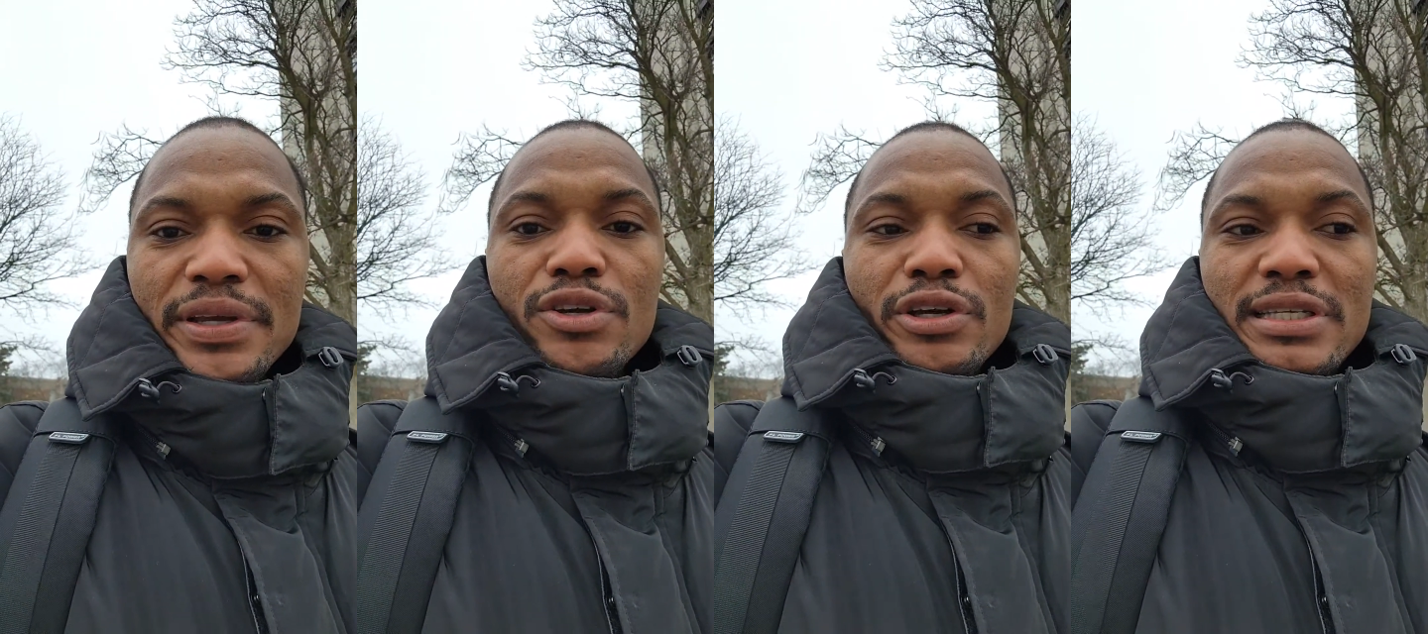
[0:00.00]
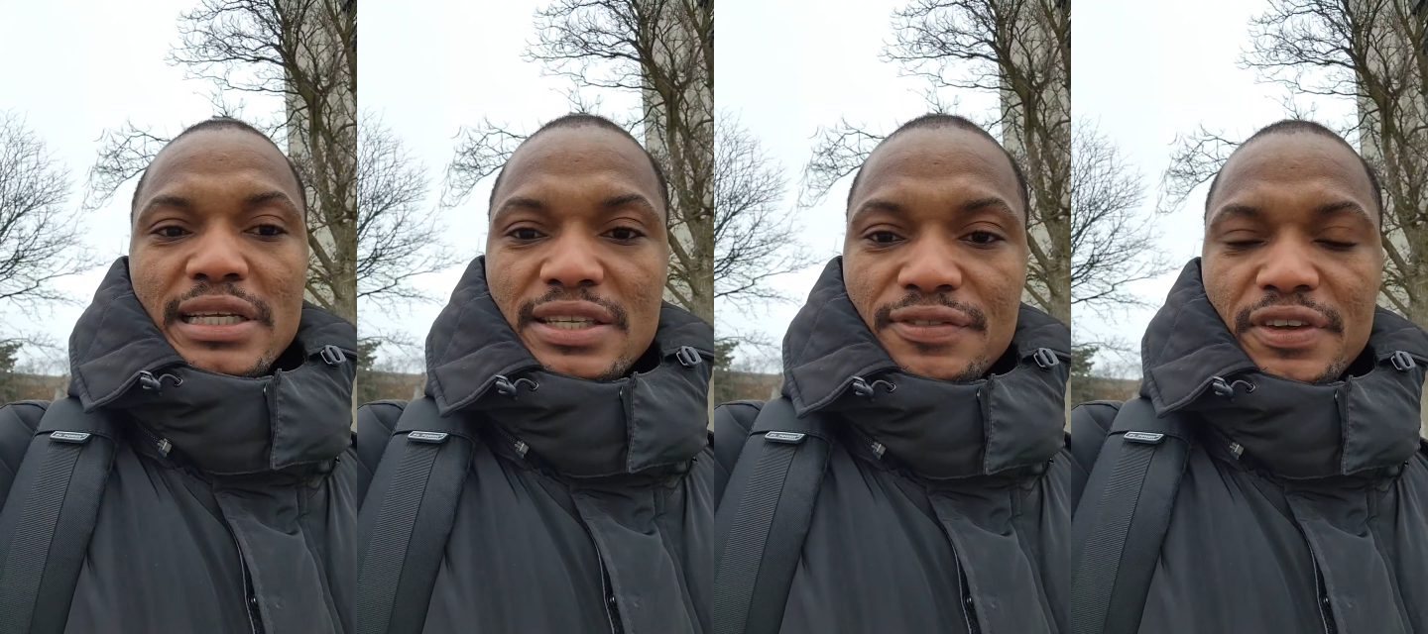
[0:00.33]
Your
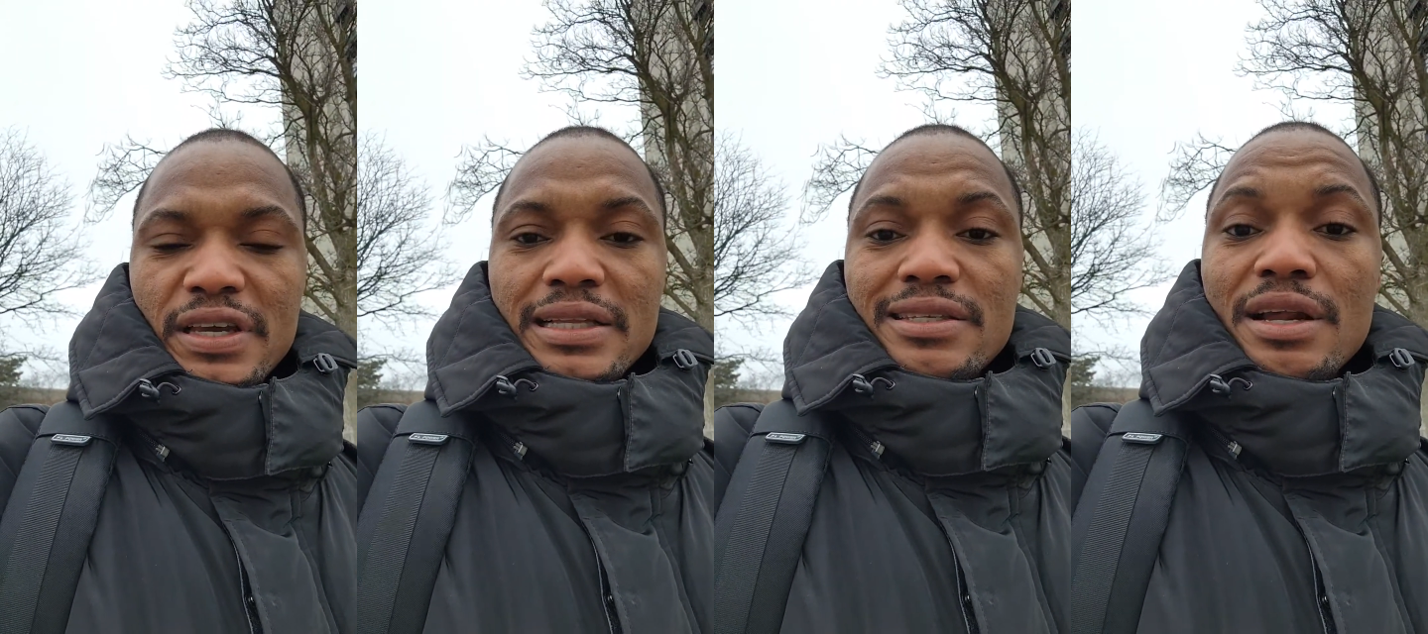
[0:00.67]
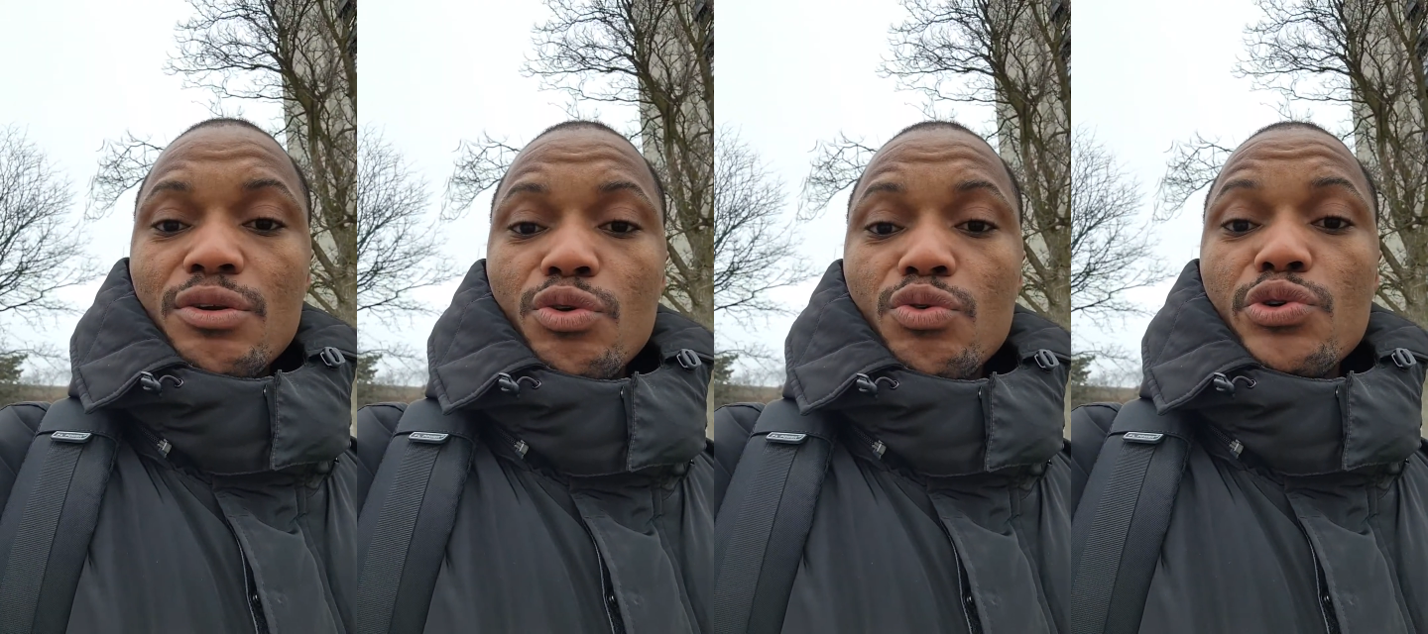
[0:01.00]
certificate
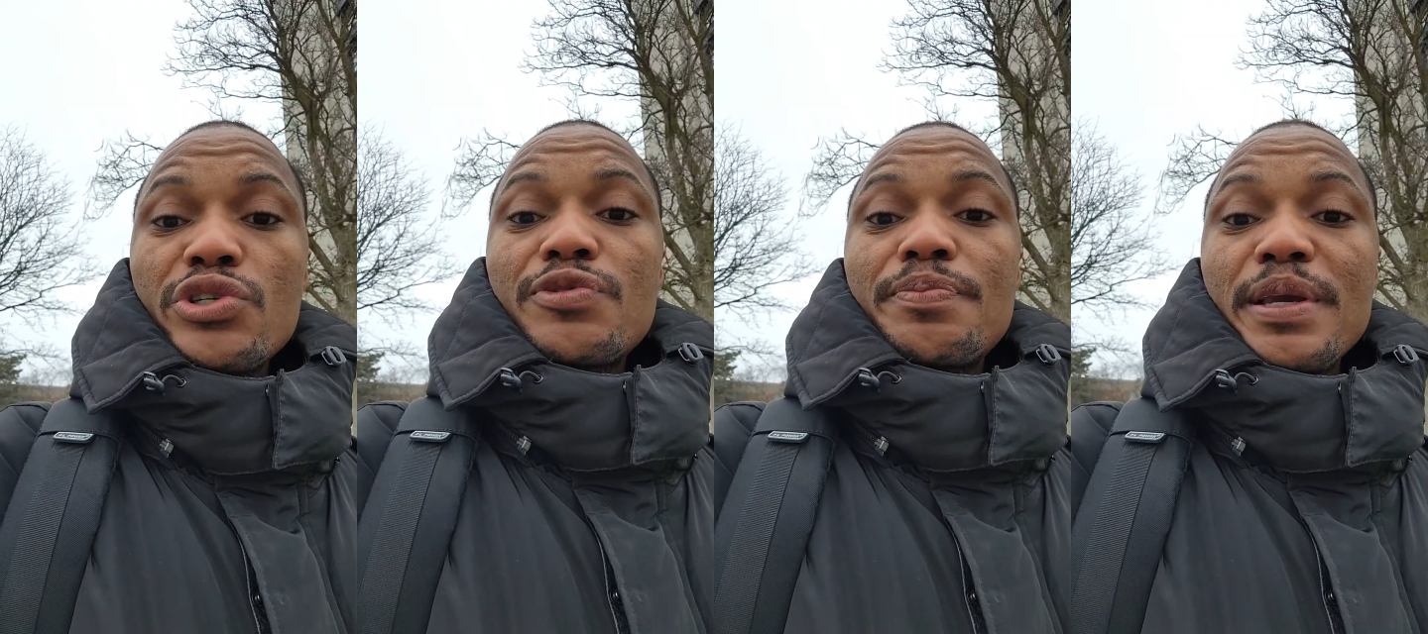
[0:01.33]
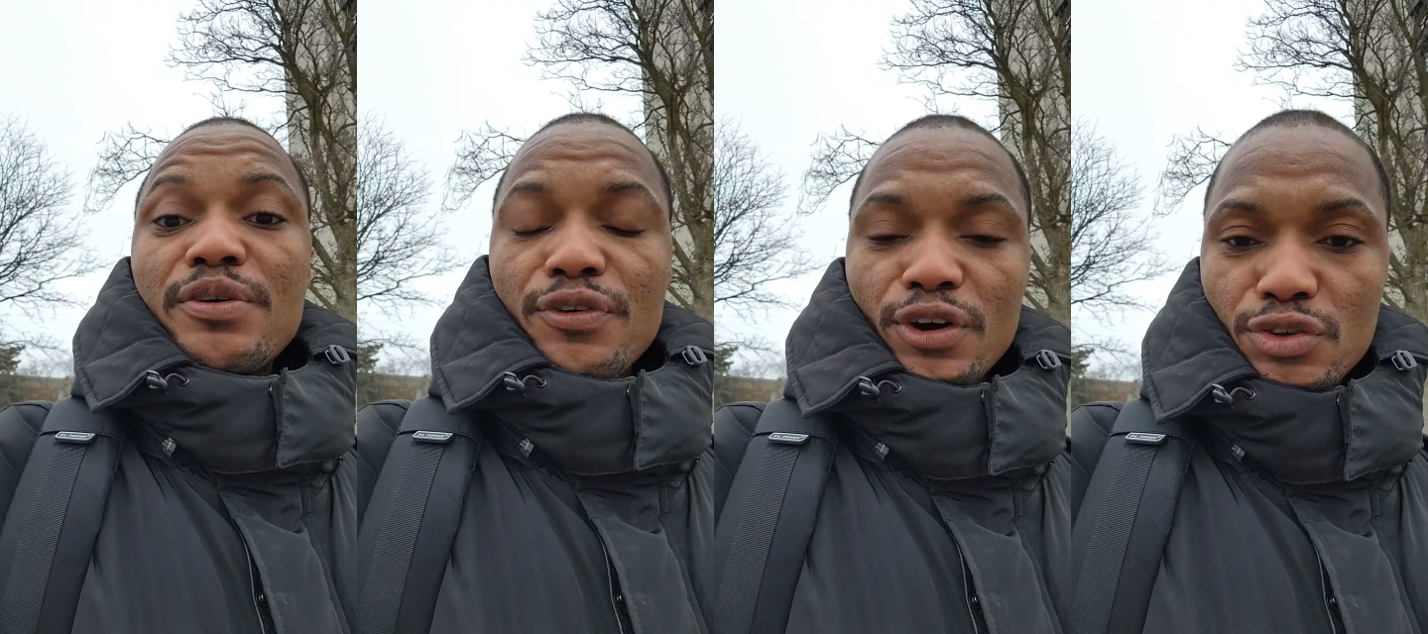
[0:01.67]
alone will
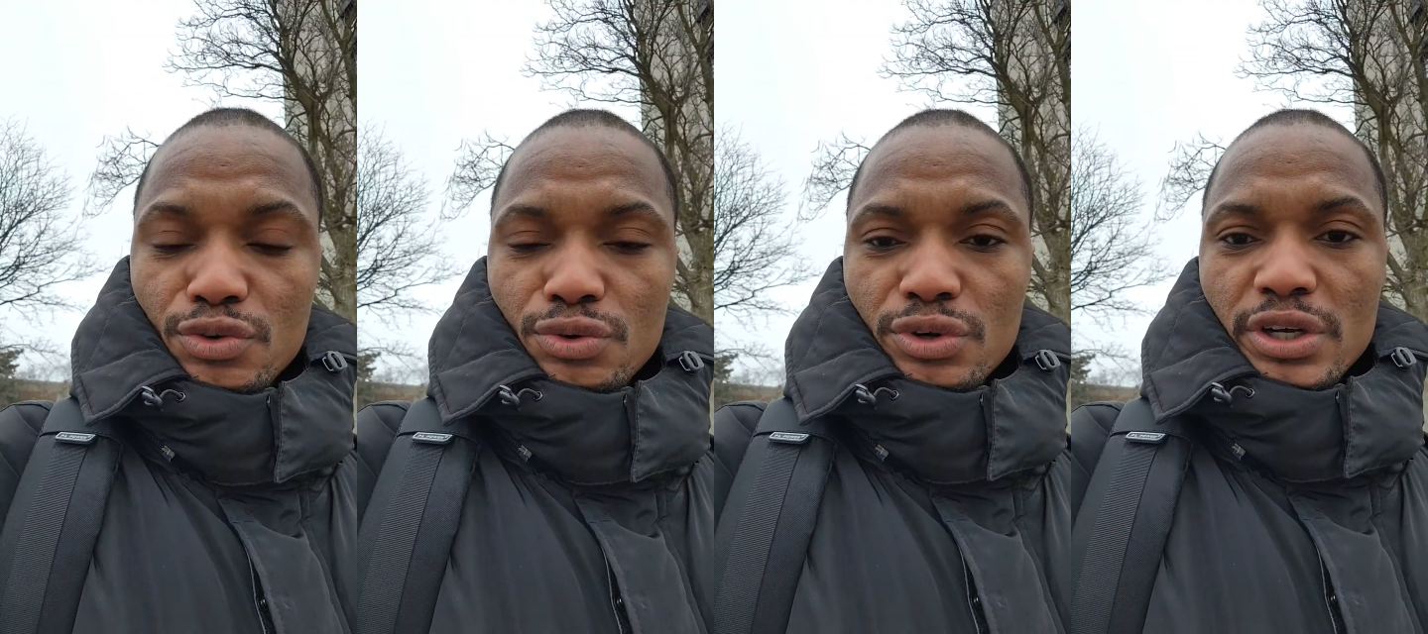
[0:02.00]
speak for you.